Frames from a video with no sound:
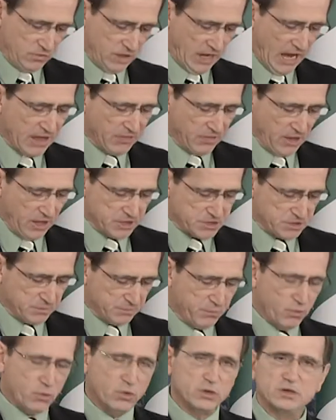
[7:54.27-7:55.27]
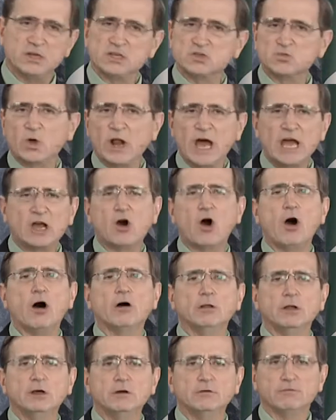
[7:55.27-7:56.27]
that I think is important is what I
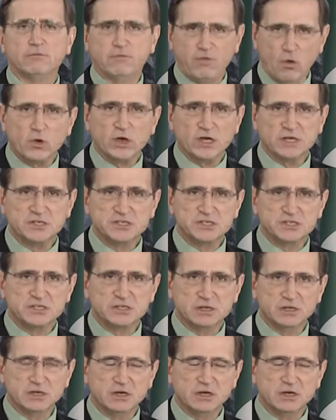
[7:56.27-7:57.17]
call focus.